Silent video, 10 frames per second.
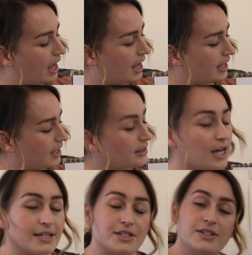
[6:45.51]
A
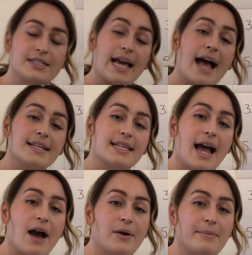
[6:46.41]
lot of students ask
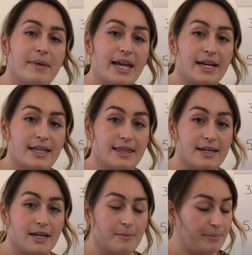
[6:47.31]
how I make
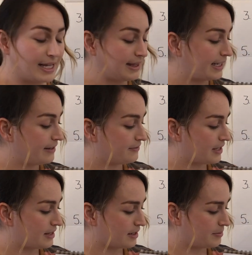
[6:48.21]
the big leaf
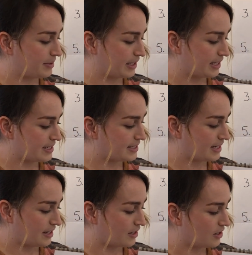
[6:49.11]
that the chameleon is
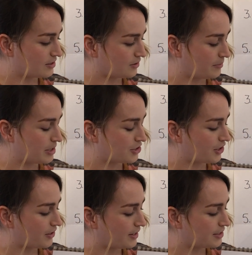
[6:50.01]
standing on. So I'm going to show
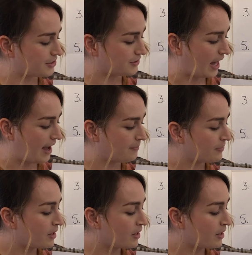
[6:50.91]
you how to do that.